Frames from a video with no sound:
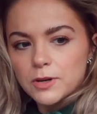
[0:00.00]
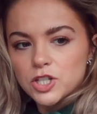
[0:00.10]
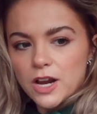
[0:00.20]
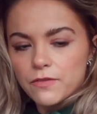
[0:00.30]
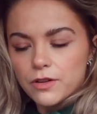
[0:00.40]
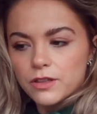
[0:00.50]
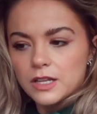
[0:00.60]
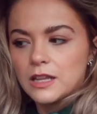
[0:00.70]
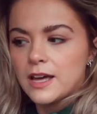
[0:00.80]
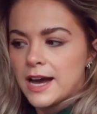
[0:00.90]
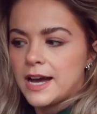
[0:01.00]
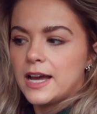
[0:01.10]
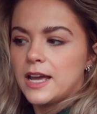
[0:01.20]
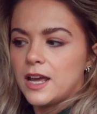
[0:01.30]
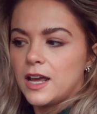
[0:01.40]
much everything that
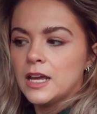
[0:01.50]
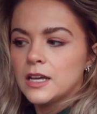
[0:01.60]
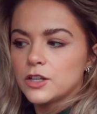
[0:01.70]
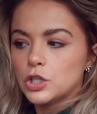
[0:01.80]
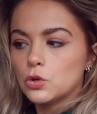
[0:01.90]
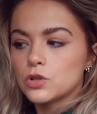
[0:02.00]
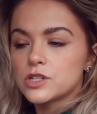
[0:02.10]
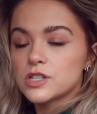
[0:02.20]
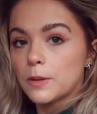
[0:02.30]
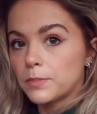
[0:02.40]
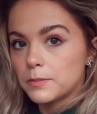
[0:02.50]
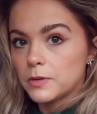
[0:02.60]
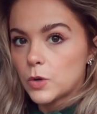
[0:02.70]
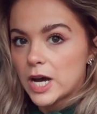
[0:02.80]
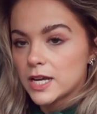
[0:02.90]
I use
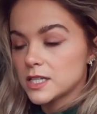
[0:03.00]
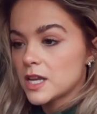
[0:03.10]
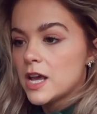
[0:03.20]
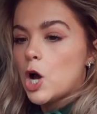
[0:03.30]
supplement wise.